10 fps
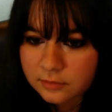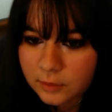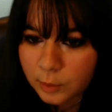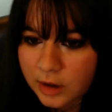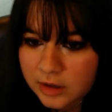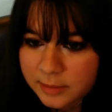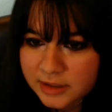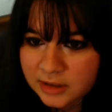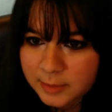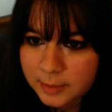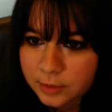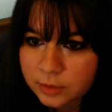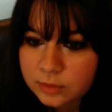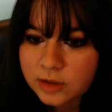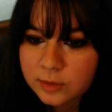Welcome in the people
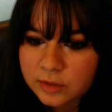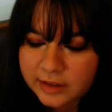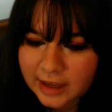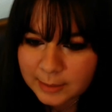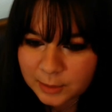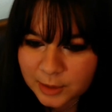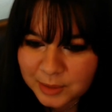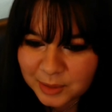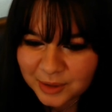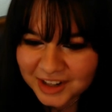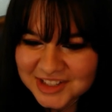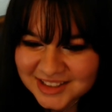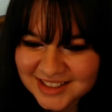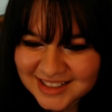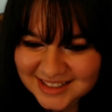who came in while we were
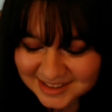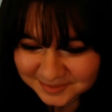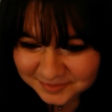watching this.